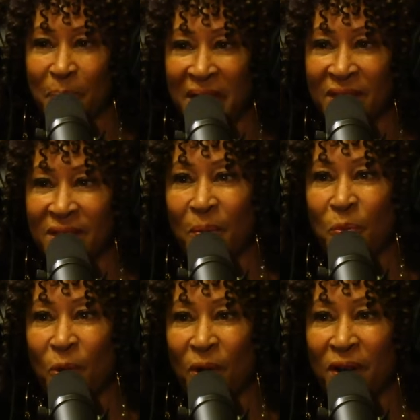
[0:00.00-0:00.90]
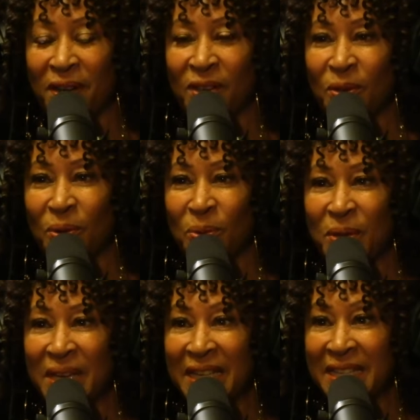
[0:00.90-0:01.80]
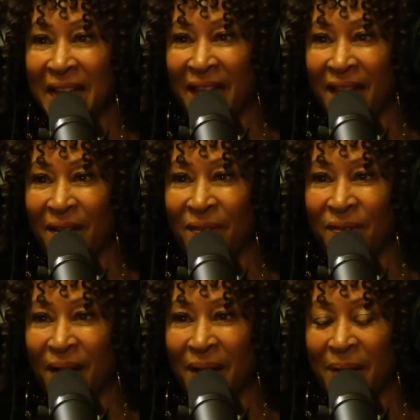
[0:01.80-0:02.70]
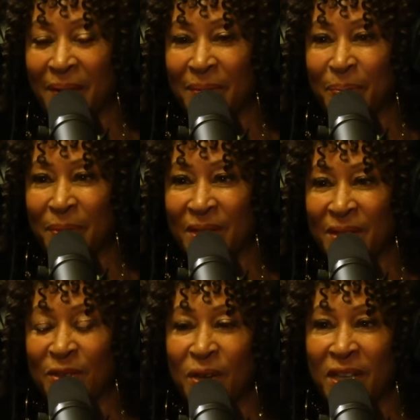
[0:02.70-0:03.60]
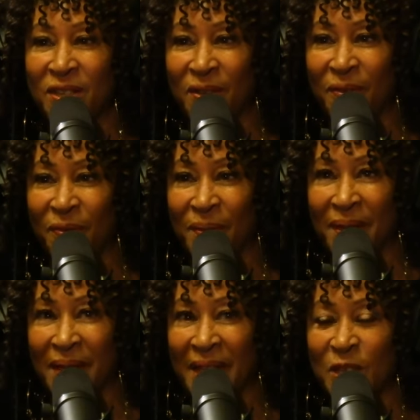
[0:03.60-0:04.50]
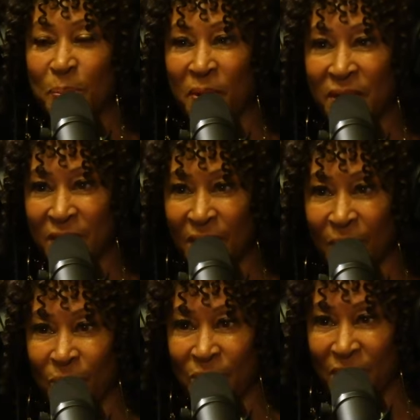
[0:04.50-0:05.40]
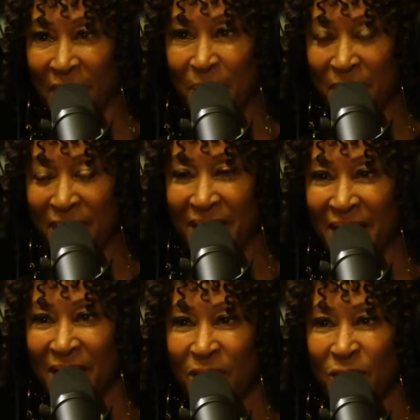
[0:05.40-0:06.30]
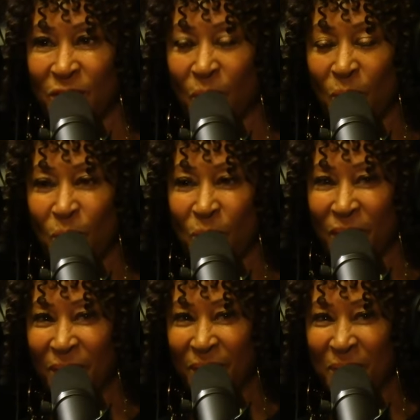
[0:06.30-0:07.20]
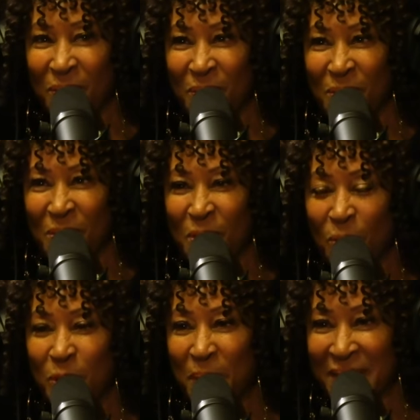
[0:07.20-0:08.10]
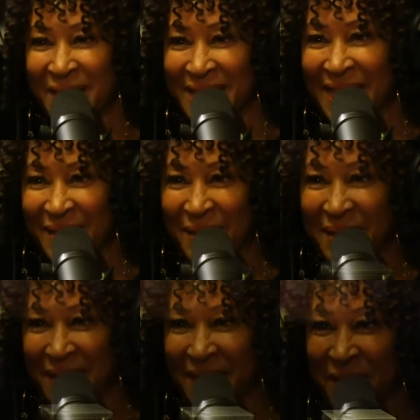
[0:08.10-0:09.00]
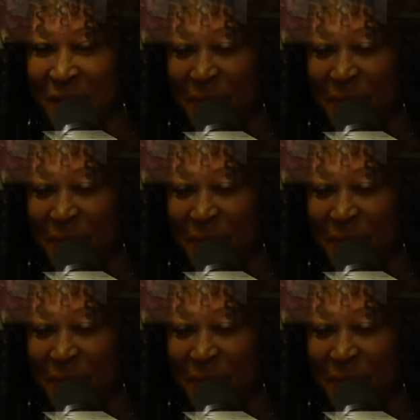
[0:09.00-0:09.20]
space. Some work you need to have, you need to experience close up. So those pieces get kind